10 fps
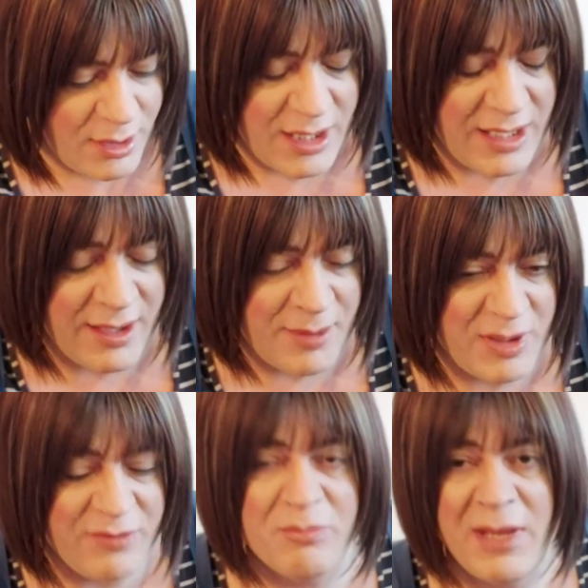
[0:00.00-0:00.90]

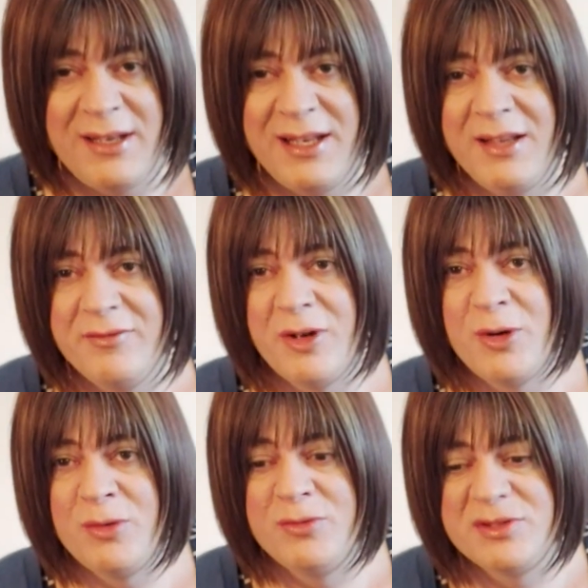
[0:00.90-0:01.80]
It mainly
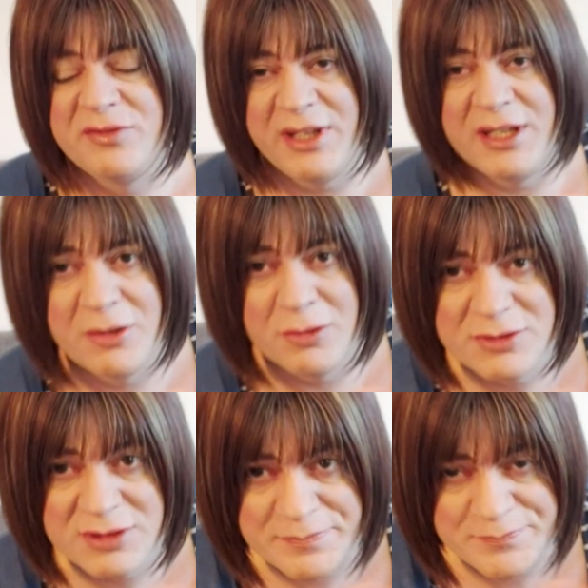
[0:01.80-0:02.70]
involves
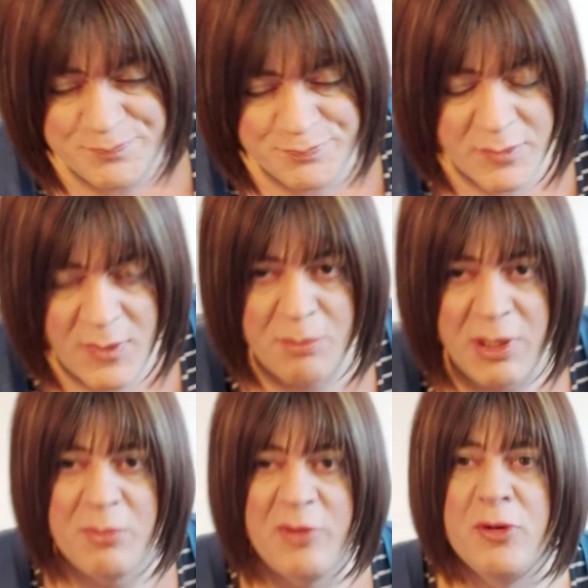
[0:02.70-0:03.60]
vehicles.
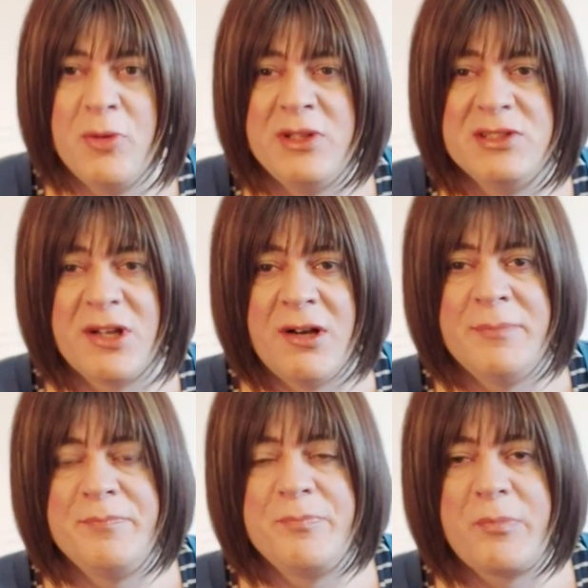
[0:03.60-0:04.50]
But before we start,
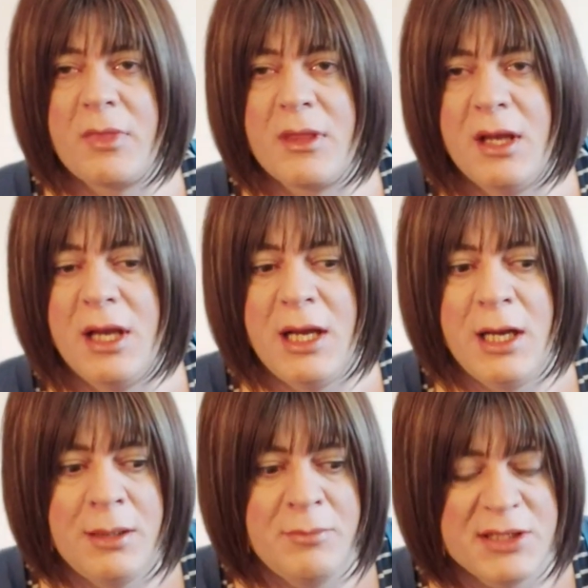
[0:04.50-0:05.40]

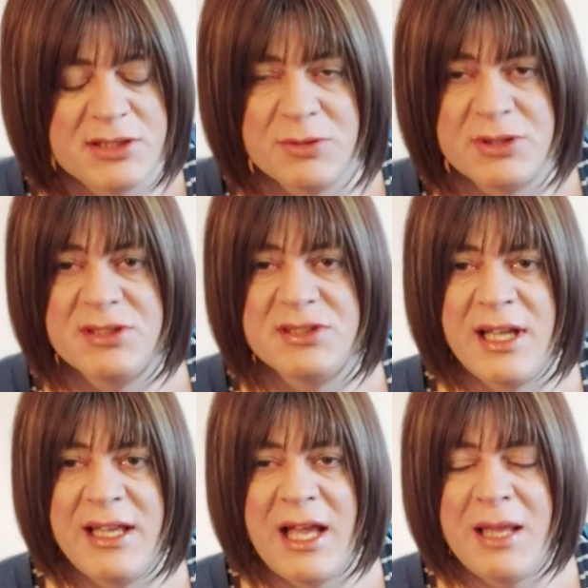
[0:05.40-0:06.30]
I just wanted to
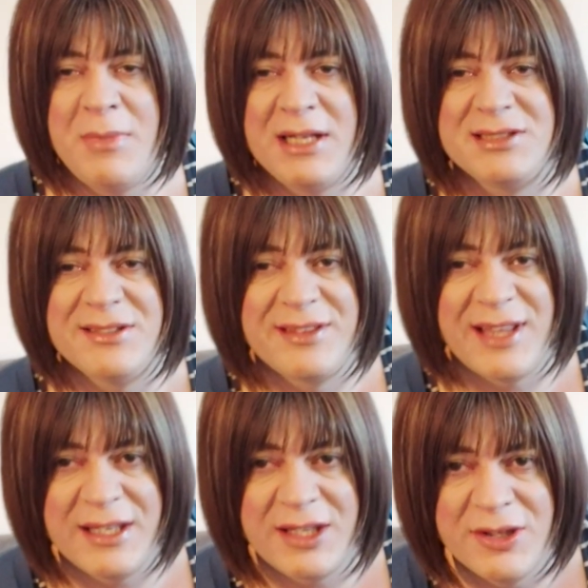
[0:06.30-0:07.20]
say a massive
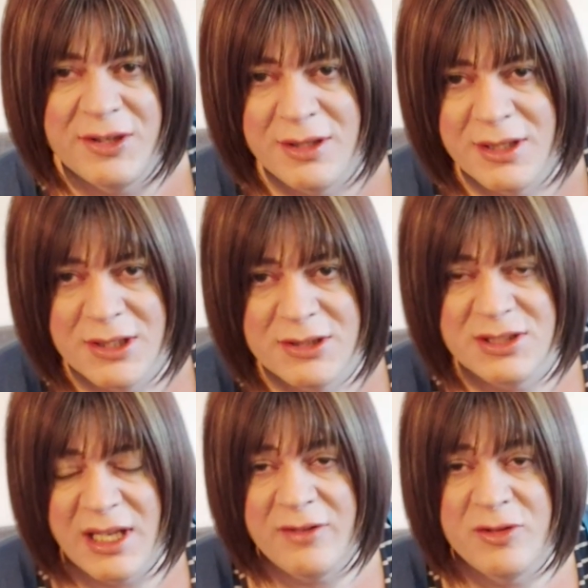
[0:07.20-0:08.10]
thank you
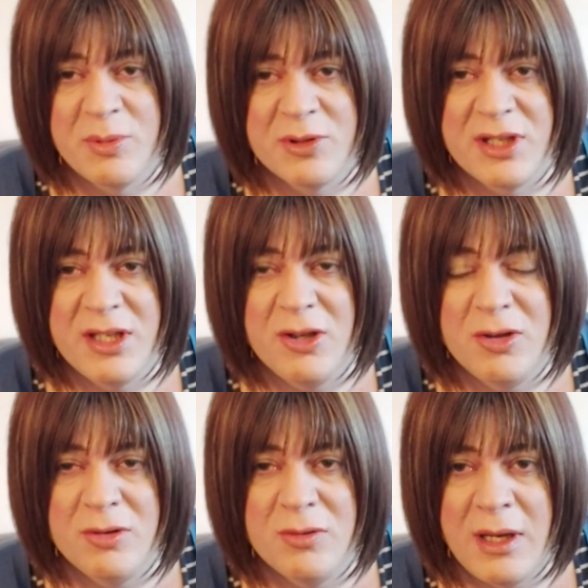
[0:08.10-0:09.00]
to everybody
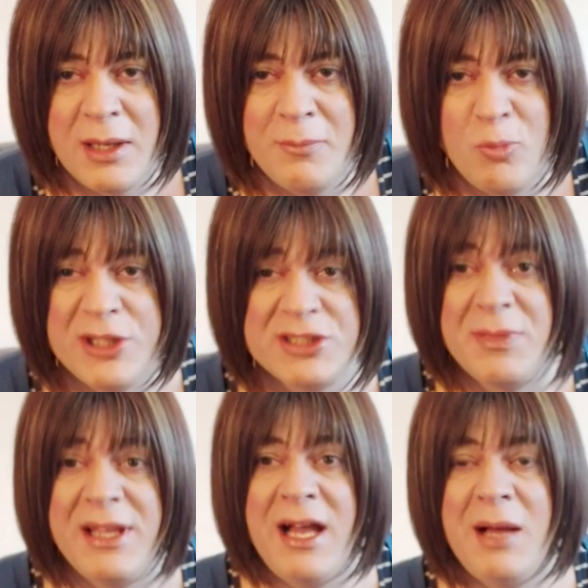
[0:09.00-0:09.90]
who wished
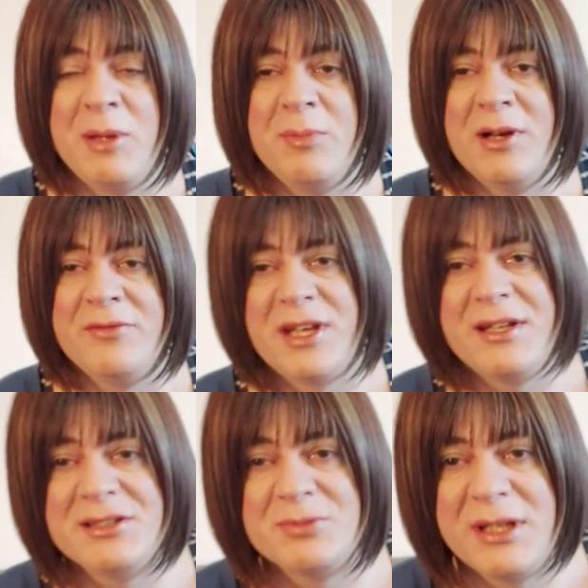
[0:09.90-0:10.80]
me a happy birthday
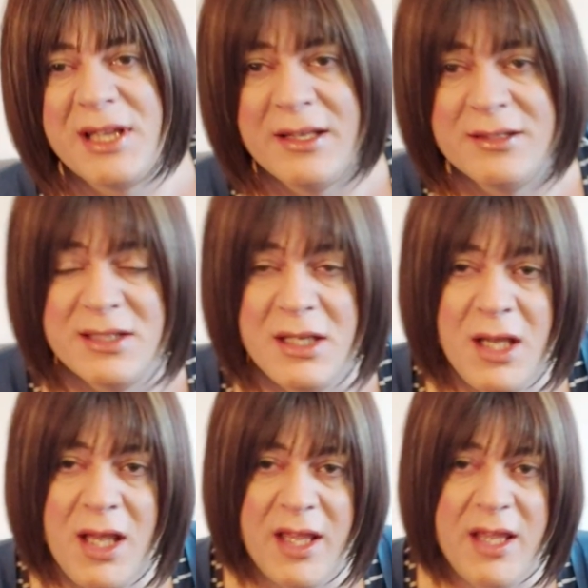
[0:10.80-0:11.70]
this weekend,
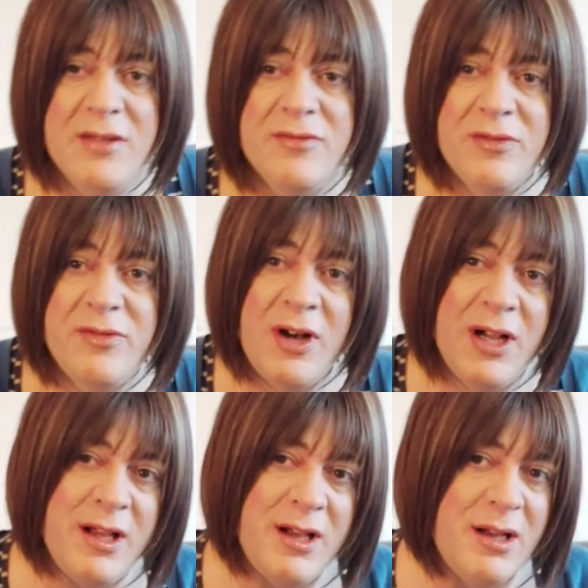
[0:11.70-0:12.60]
either
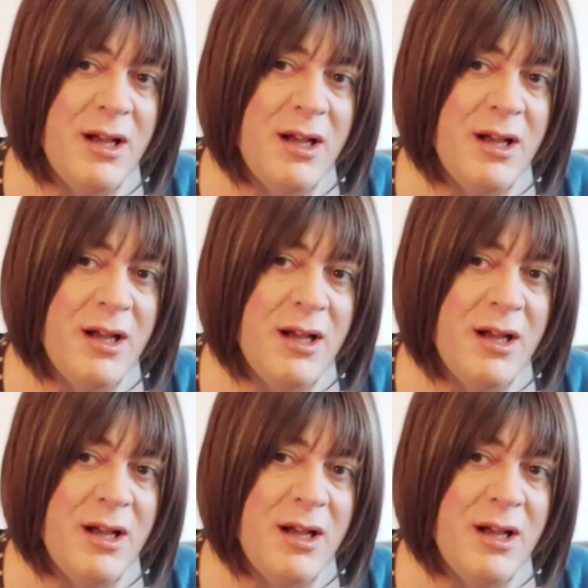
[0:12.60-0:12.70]
via